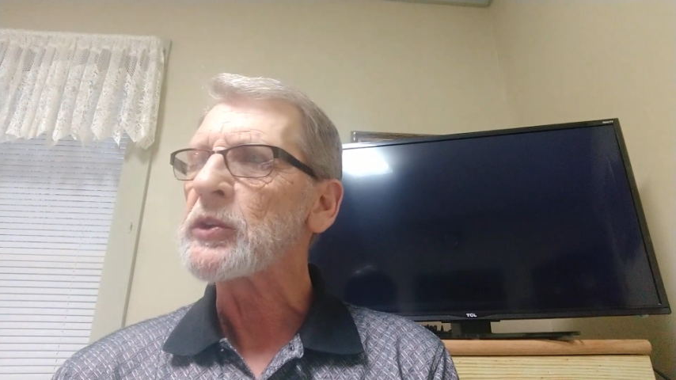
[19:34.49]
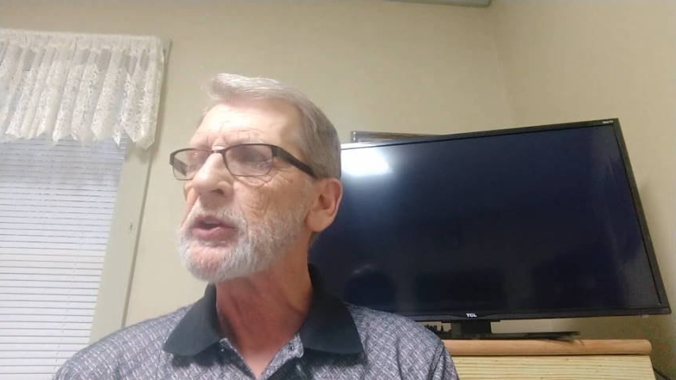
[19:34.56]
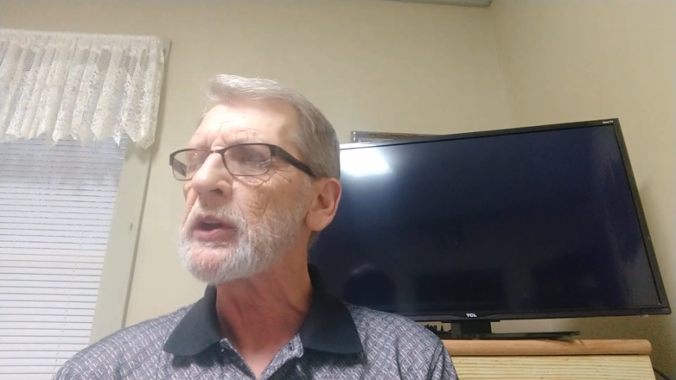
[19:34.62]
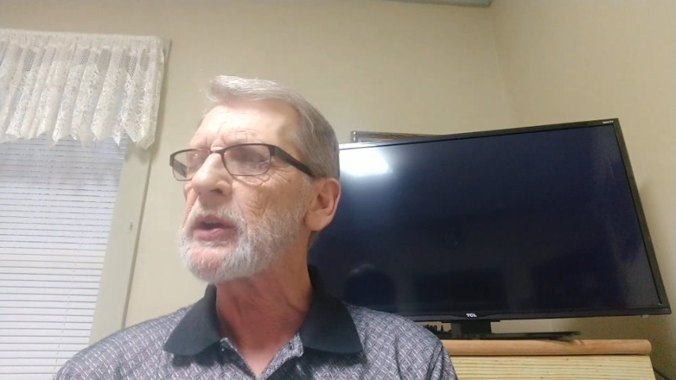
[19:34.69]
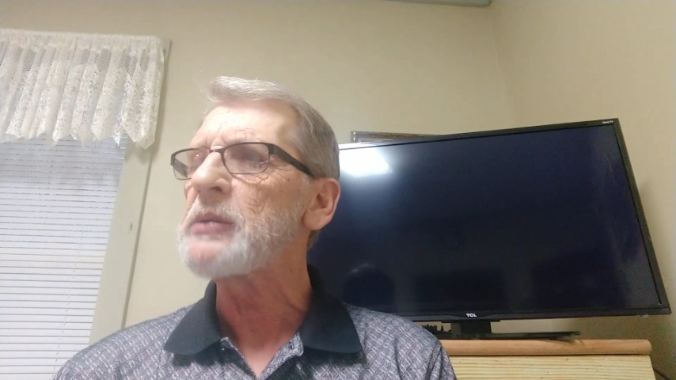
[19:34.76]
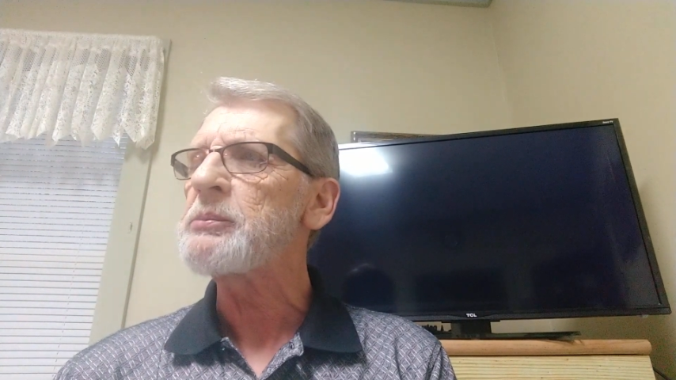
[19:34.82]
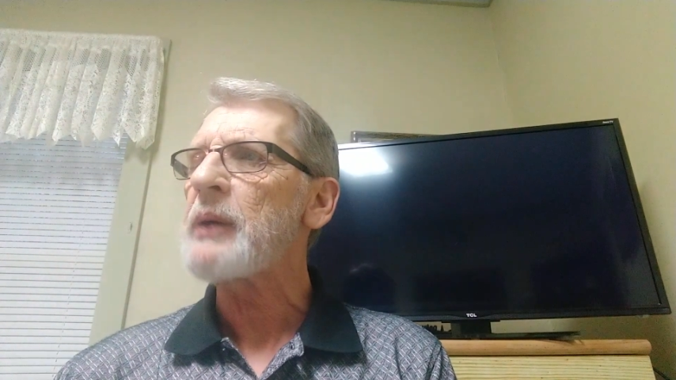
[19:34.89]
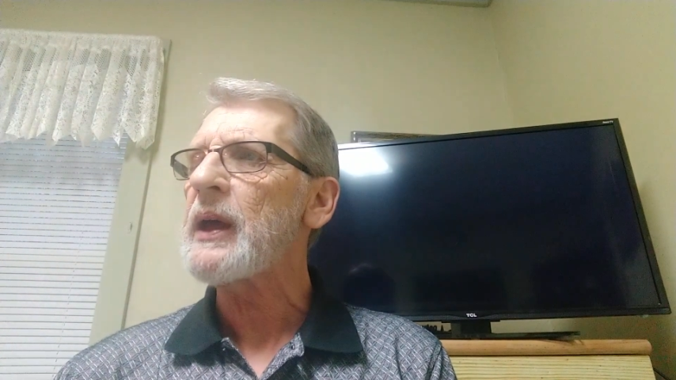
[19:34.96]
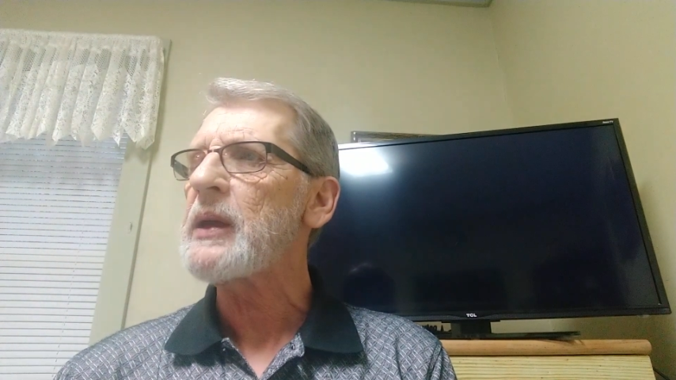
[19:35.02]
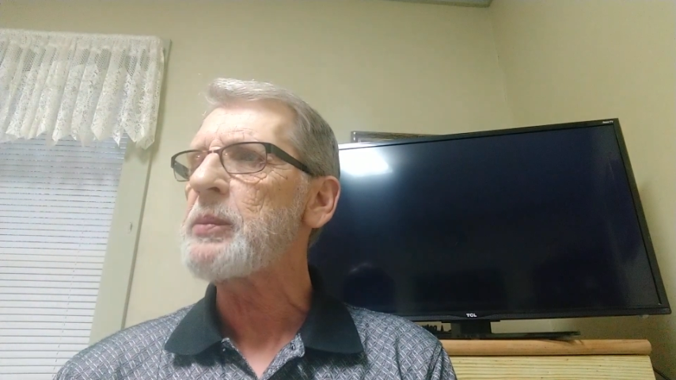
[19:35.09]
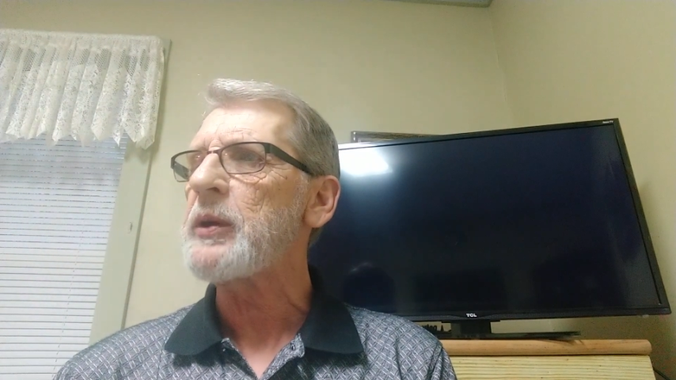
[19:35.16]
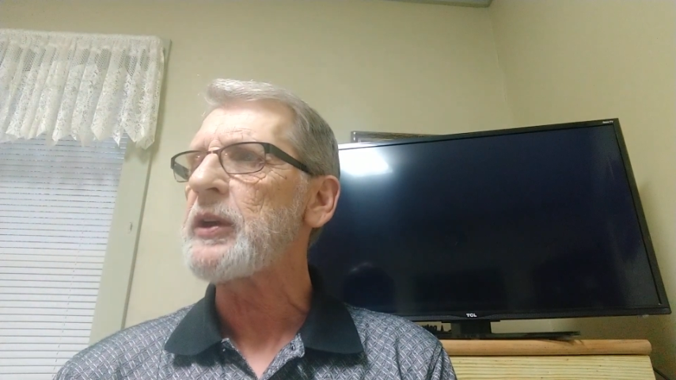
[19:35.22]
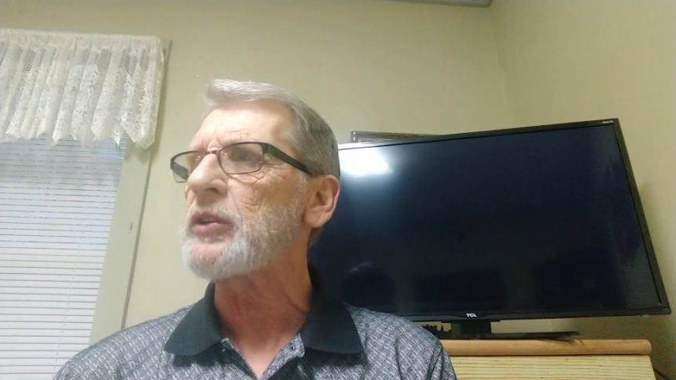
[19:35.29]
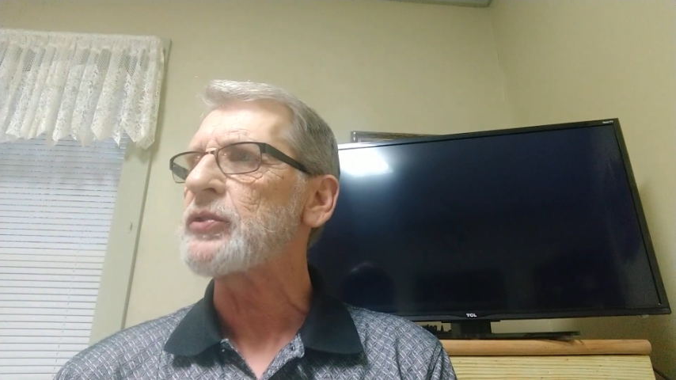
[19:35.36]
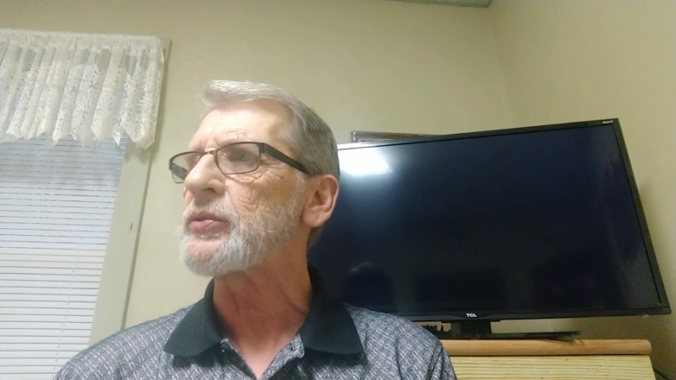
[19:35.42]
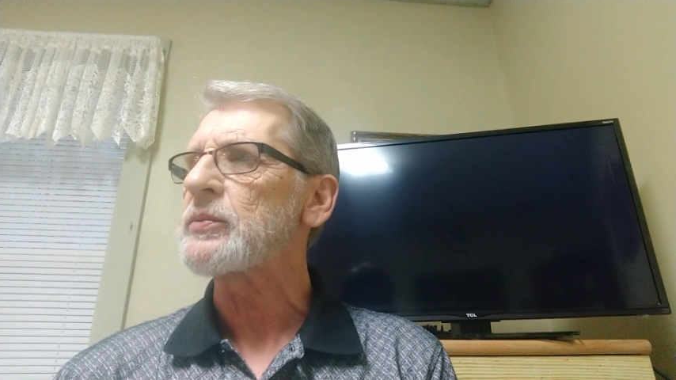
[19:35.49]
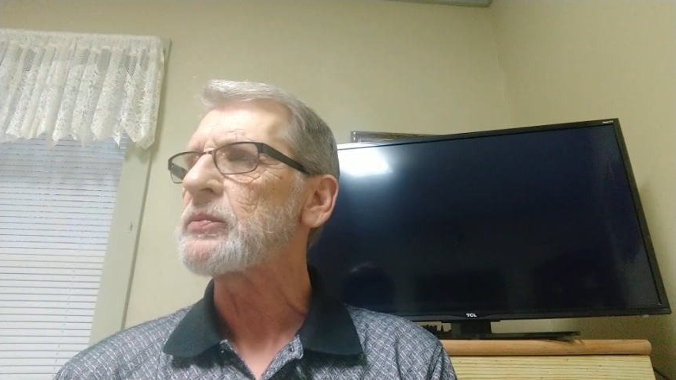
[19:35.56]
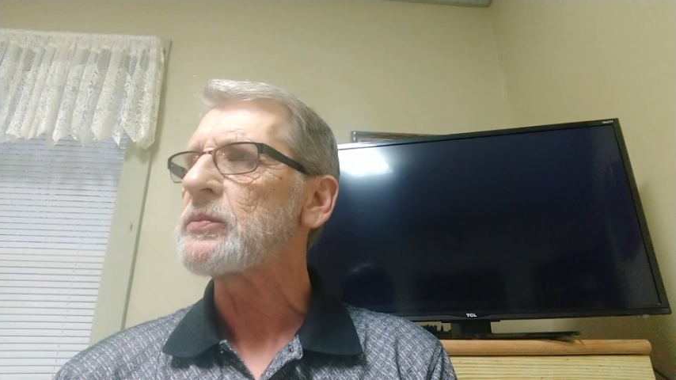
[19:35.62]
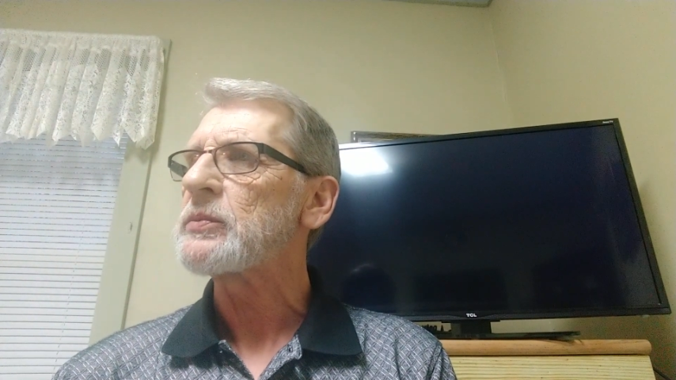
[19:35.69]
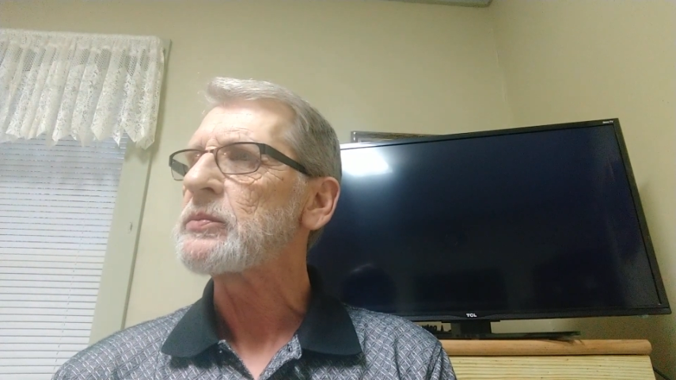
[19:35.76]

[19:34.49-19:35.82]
killing babies.